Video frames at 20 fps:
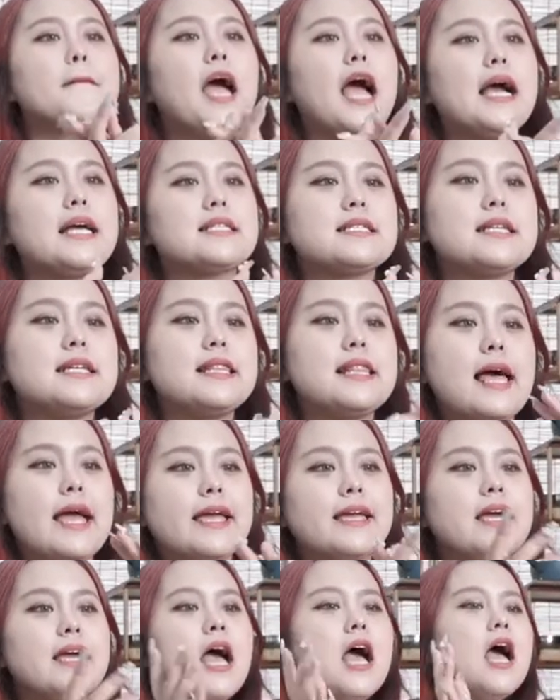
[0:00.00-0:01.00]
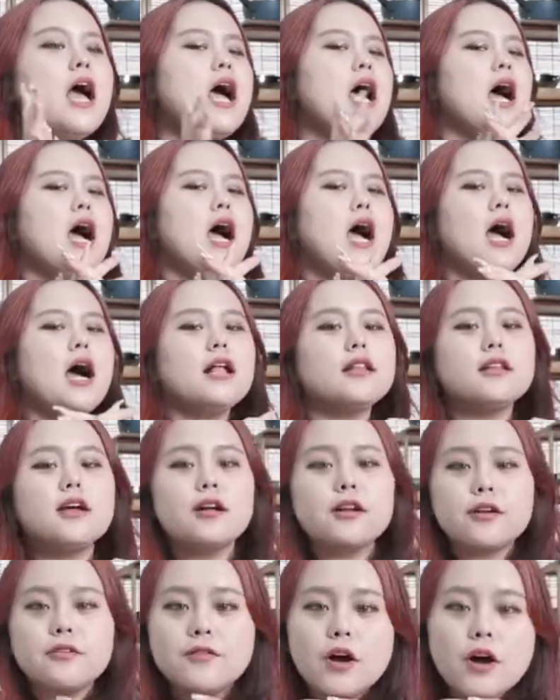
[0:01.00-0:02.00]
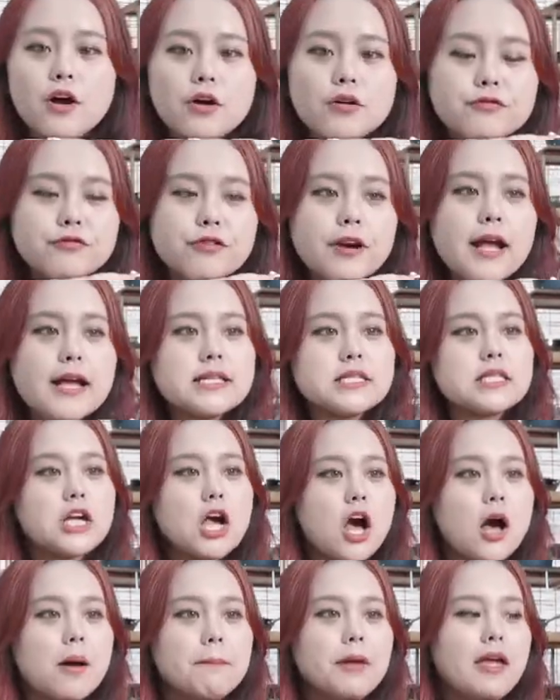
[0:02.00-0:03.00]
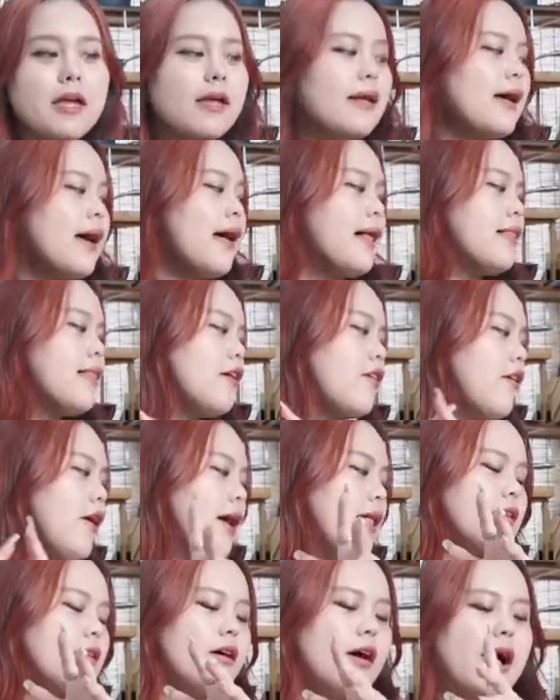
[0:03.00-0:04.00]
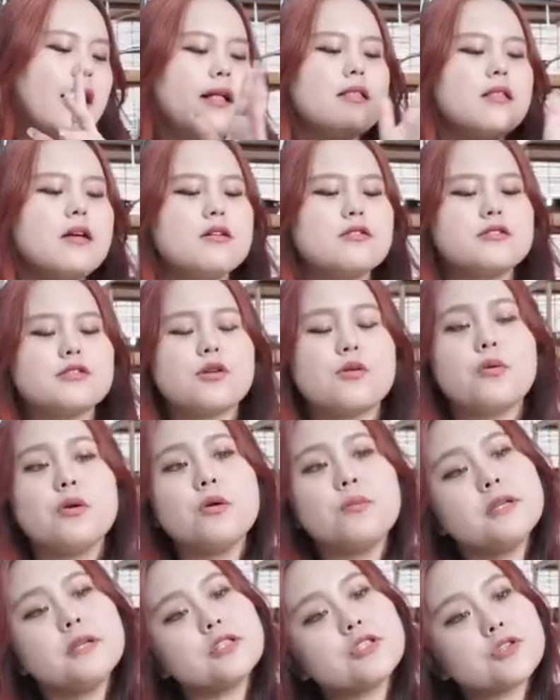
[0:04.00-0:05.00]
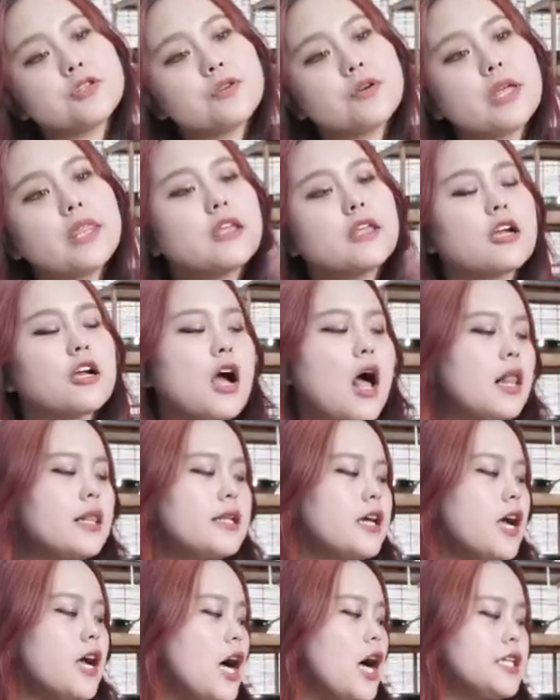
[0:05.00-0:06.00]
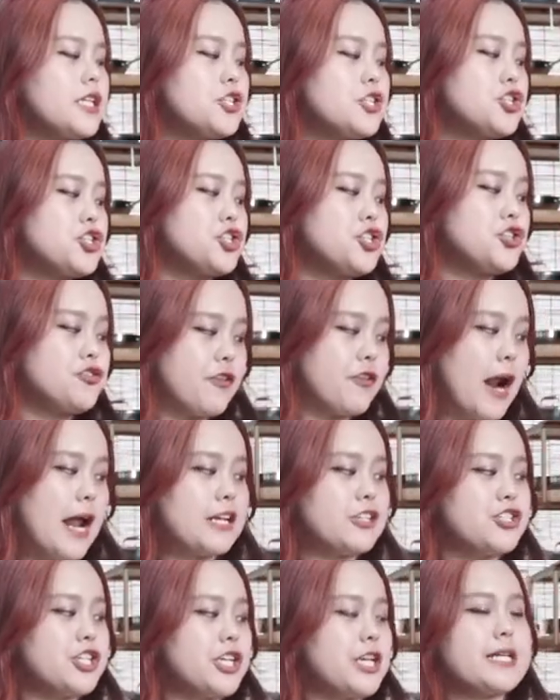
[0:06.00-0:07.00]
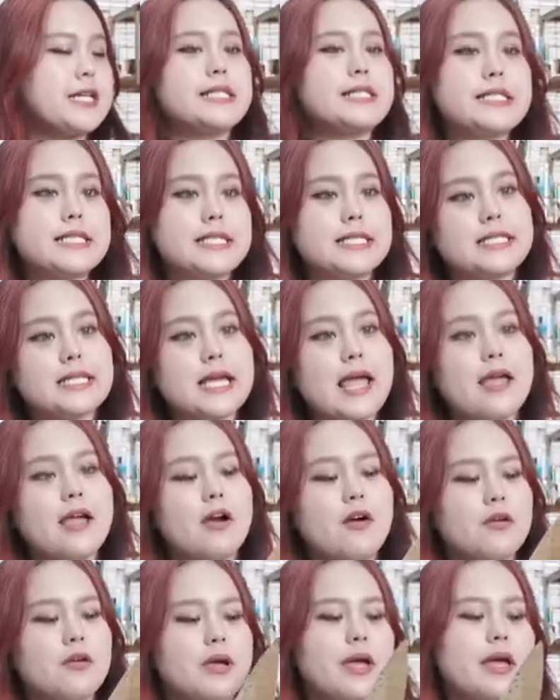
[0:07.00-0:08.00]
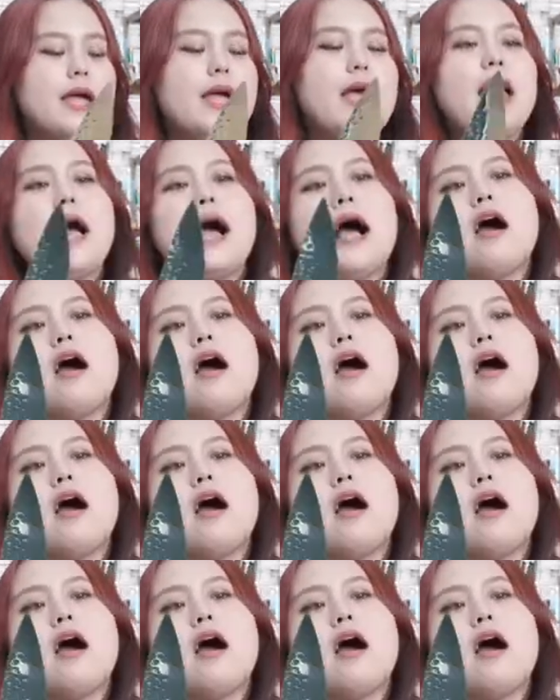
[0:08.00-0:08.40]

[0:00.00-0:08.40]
I see like a lot of old friends coming. Hello, hello, hello. So we'll be doing the garlic honey fried chicken today. Okay.